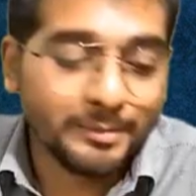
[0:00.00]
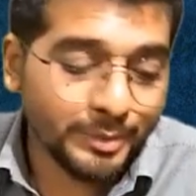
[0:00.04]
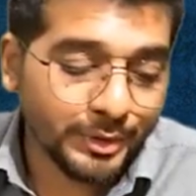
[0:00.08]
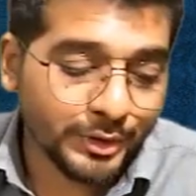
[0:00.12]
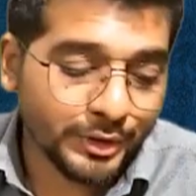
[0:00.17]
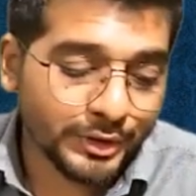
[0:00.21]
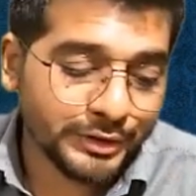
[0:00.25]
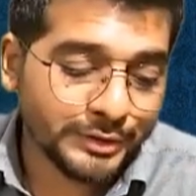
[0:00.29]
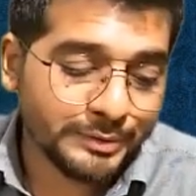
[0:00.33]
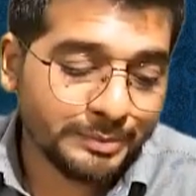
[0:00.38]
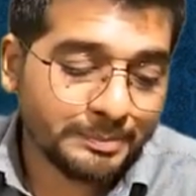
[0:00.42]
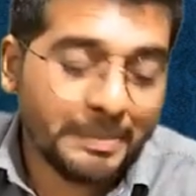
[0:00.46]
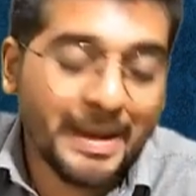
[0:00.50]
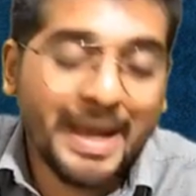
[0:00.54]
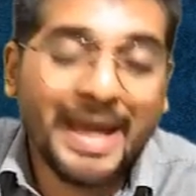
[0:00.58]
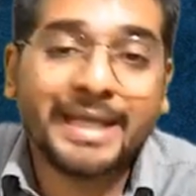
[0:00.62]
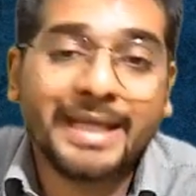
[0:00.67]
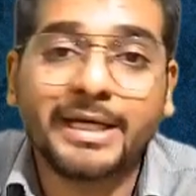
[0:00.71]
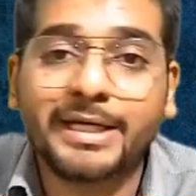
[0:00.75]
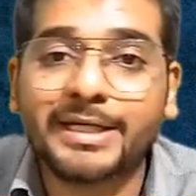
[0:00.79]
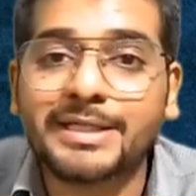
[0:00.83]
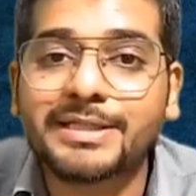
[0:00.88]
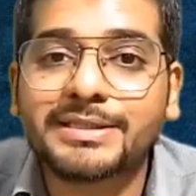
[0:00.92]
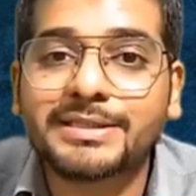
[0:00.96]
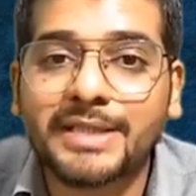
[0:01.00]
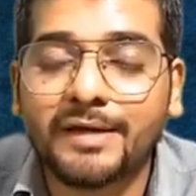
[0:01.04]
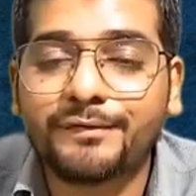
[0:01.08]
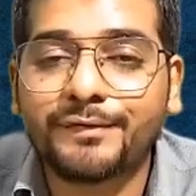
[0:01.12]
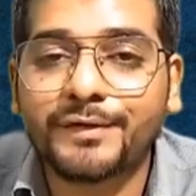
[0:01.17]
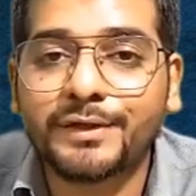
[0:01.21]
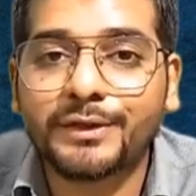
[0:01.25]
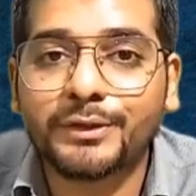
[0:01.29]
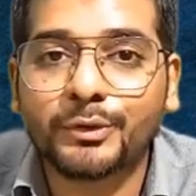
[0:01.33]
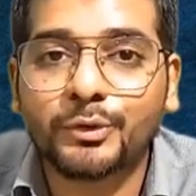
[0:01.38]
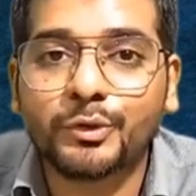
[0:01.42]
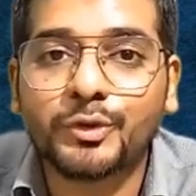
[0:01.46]
because PAN
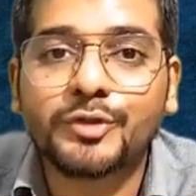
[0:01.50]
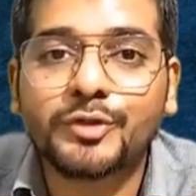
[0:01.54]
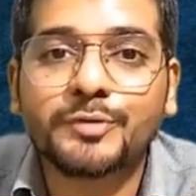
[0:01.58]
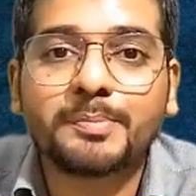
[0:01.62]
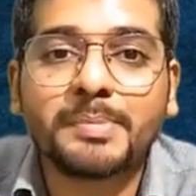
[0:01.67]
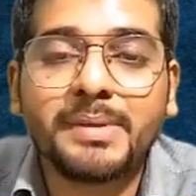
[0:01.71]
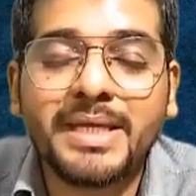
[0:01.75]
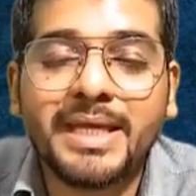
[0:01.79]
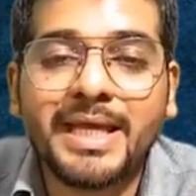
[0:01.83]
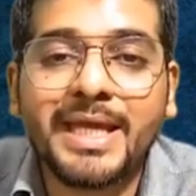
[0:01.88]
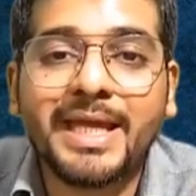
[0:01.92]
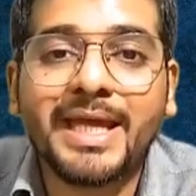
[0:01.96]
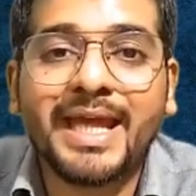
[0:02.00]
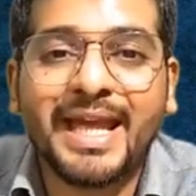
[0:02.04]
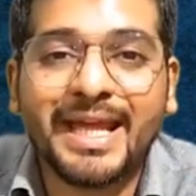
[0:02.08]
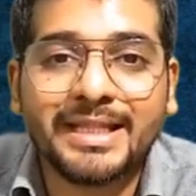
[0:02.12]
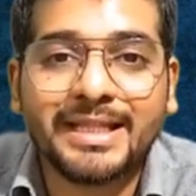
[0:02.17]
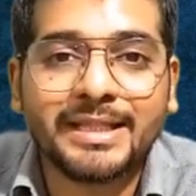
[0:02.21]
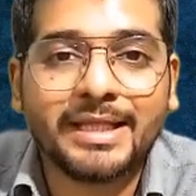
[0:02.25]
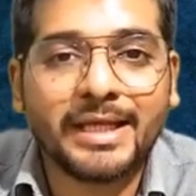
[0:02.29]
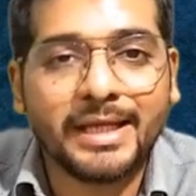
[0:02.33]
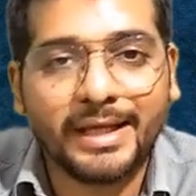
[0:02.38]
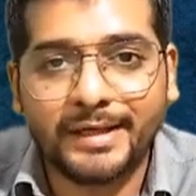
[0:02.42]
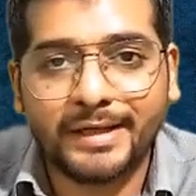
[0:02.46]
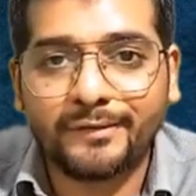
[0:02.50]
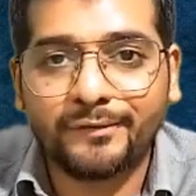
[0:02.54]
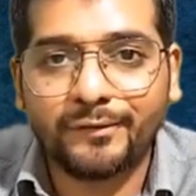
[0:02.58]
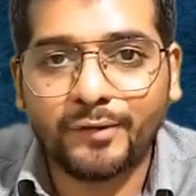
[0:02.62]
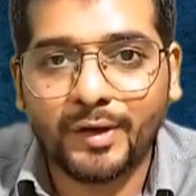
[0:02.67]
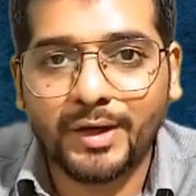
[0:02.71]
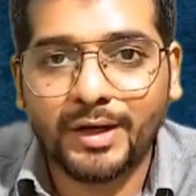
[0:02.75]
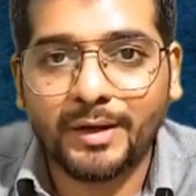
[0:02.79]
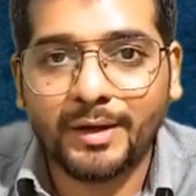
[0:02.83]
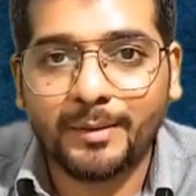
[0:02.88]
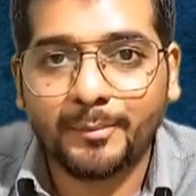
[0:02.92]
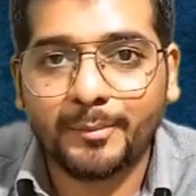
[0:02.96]
itself includes PAN, N
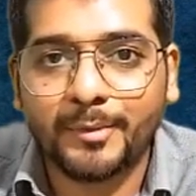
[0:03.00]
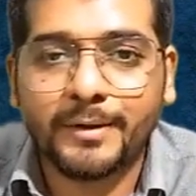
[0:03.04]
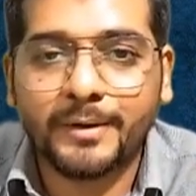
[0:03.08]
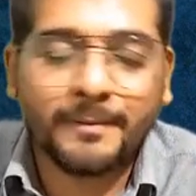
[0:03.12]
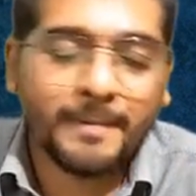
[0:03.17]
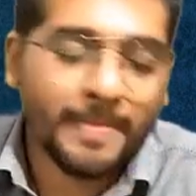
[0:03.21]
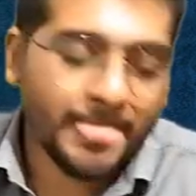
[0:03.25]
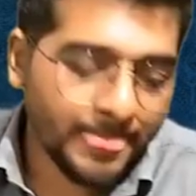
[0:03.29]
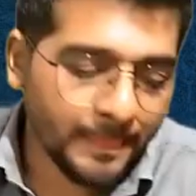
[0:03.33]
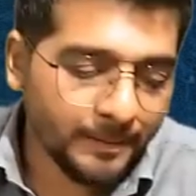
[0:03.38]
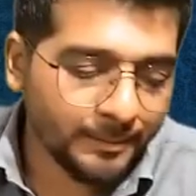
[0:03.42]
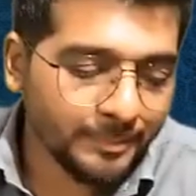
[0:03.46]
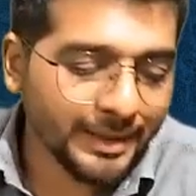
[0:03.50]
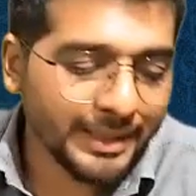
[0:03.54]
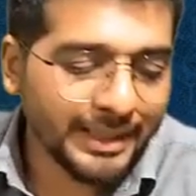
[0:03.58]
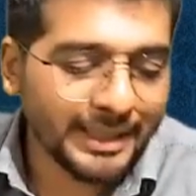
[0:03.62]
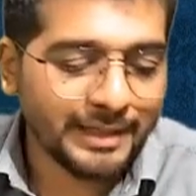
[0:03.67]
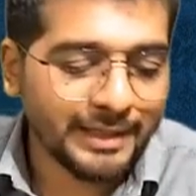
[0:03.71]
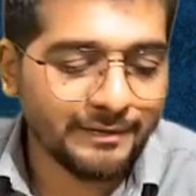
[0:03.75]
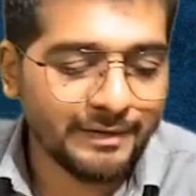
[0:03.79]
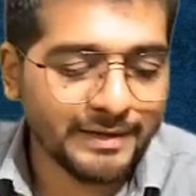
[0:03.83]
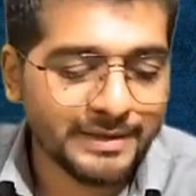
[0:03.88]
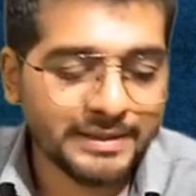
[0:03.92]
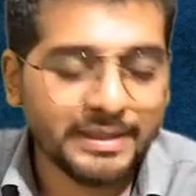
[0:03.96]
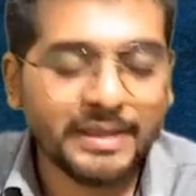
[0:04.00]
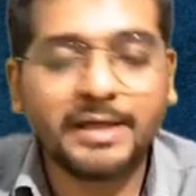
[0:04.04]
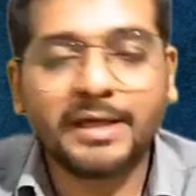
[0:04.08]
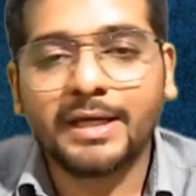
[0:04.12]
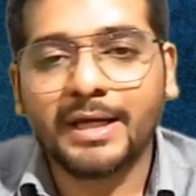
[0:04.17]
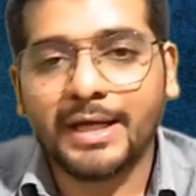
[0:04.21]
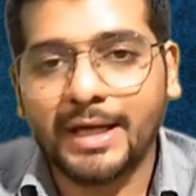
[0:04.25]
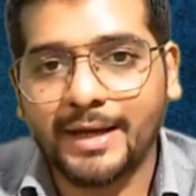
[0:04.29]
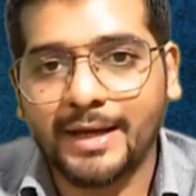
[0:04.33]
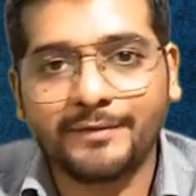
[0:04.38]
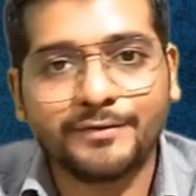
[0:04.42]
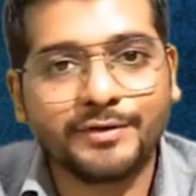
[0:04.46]
for number. But anyways,
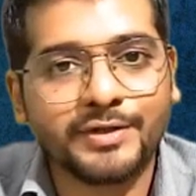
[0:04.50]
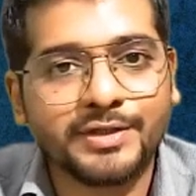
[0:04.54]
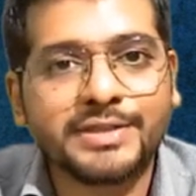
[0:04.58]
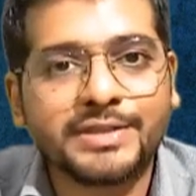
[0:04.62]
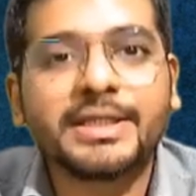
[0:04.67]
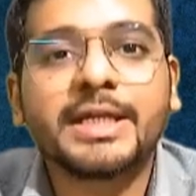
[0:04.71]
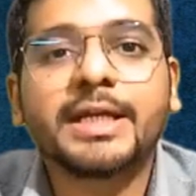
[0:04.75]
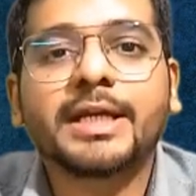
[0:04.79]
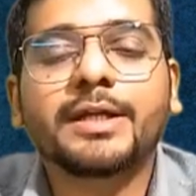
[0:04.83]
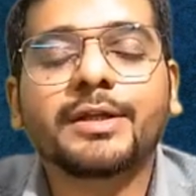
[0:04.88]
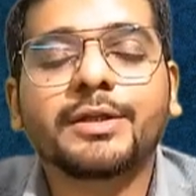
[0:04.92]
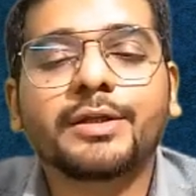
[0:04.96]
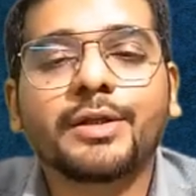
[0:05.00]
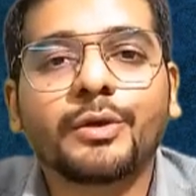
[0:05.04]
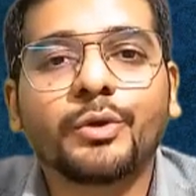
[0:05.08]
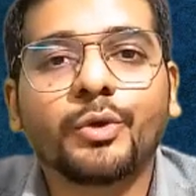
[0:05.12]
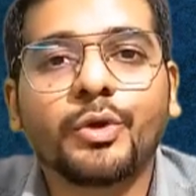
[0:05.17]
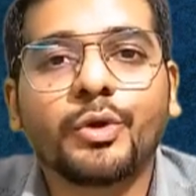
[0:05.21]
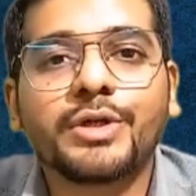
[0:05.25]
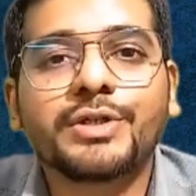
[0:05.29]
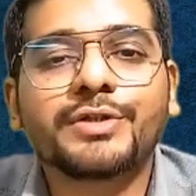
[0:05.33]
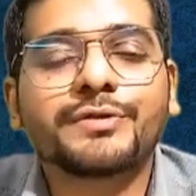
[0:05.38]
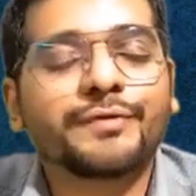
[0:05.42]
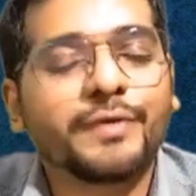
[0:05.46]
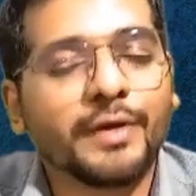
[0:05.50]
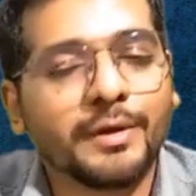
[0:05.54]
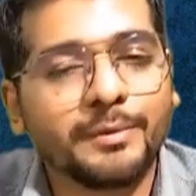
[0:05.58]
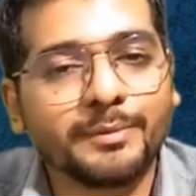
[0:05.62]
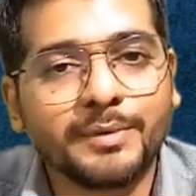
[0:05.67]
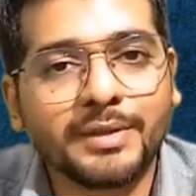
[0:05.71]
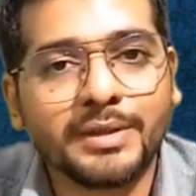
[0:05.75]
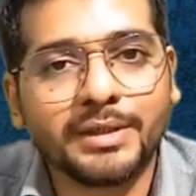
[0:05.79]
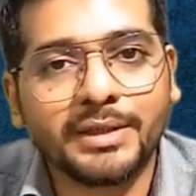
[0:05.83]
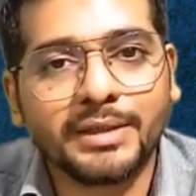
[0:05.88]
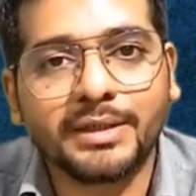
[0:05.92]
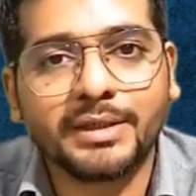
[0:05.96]
I have just taken the notes
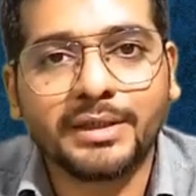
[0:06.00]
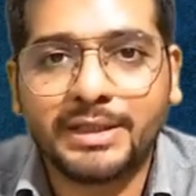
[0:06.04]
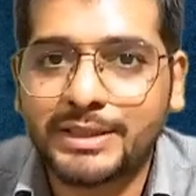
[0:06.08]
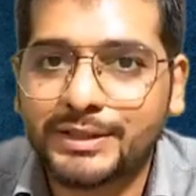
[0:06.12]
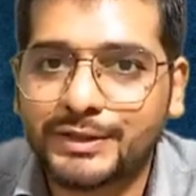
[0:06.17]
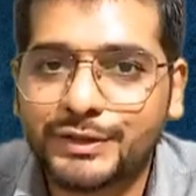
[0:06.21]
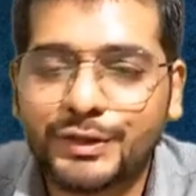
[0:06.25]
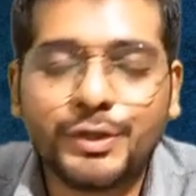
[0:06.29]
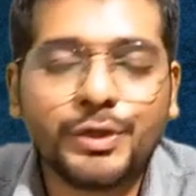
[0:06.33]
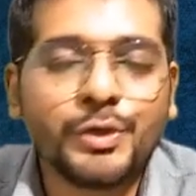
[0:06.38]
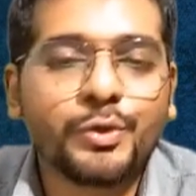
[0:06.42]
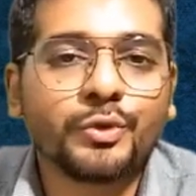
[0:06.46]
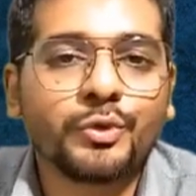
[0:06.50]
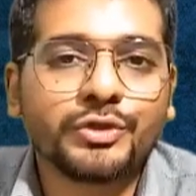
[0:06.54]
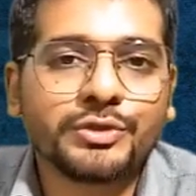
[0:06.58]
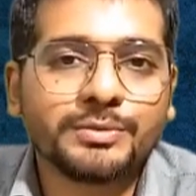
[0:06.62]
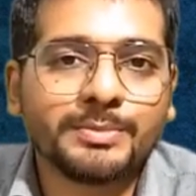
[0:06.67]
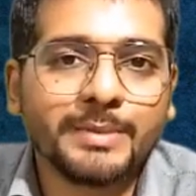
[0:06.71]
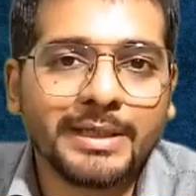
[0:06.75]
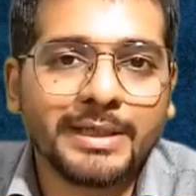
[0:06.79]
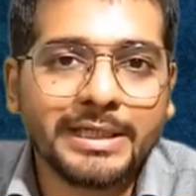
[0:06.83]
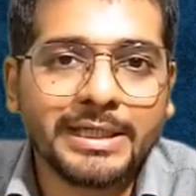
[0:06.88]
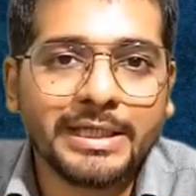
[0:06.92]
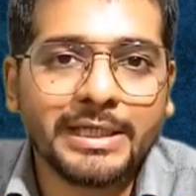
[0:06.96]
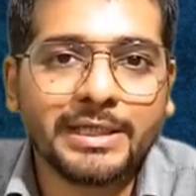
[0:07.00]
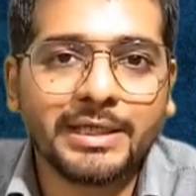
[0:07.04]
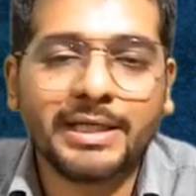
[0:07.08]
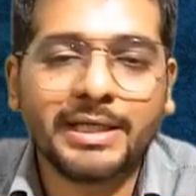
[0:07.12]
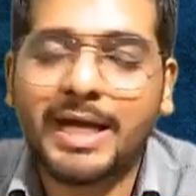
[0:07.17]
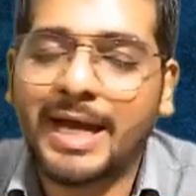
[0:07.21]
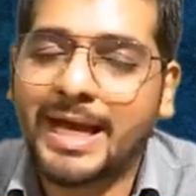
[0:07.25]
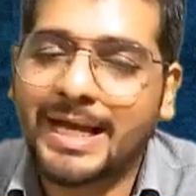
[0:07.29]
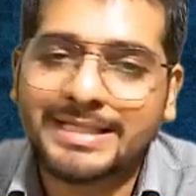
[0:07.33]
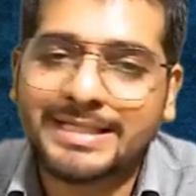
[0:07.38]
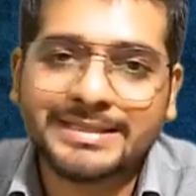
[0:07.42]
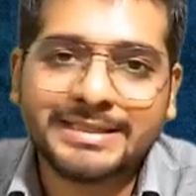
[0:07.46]
from the institute's
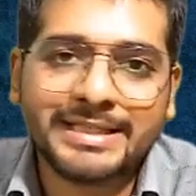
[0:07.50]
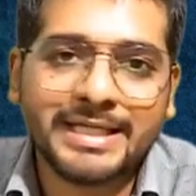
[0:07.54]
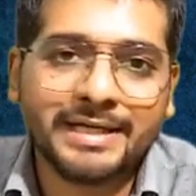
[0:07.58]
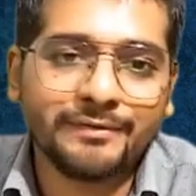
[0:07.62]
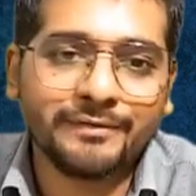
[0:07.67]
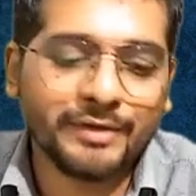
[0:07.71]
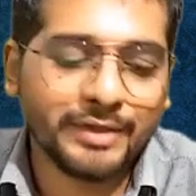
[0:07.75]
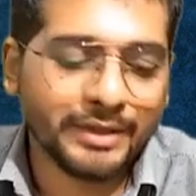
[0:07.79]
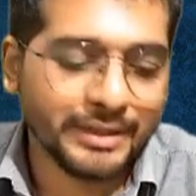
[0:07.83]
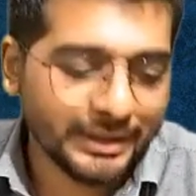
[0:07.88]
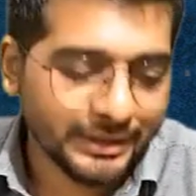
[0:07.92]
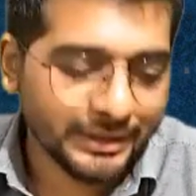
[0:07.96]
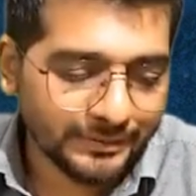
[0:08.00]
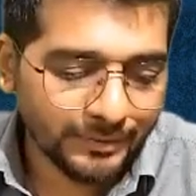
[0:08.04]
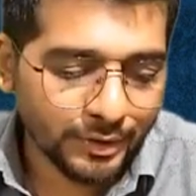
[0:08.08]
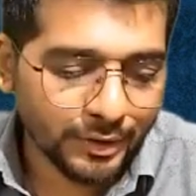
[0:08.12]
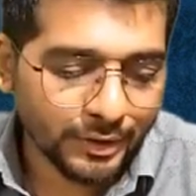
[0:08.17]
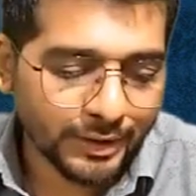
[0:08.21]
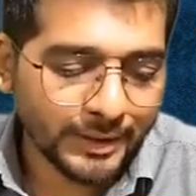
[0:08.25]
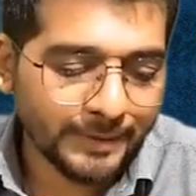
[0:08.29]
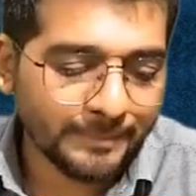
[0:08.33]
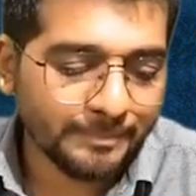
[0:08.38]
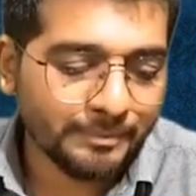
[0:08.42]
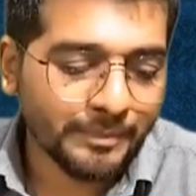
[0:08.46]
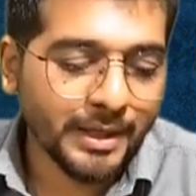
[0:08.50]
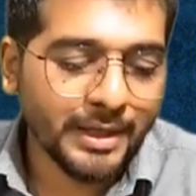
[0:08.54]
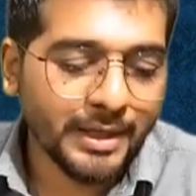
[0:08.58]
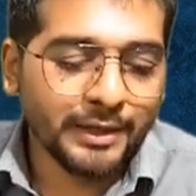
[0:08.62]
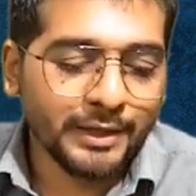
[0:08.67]
material as they have written. Okay.